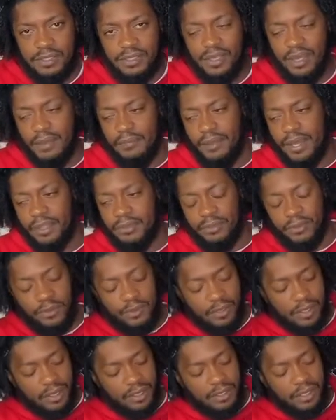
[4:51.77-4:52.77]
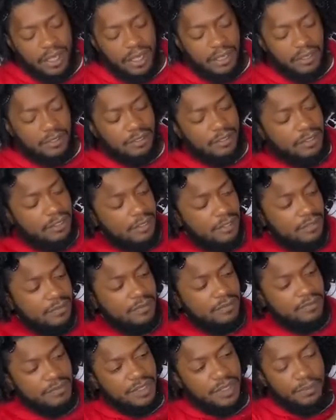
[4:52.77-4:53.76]
I might throw on, like, you know,
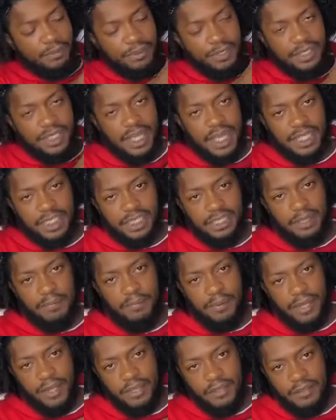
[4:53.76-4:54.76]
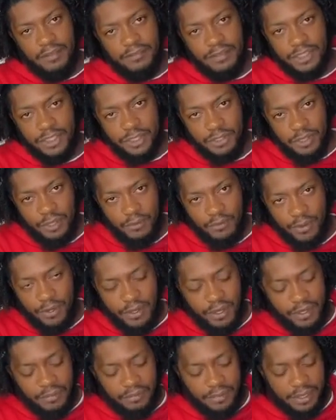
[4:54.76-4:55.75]
some protection depending on the shoe I'm
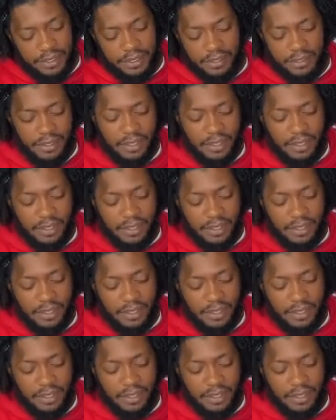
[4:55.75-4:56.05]
wearing, but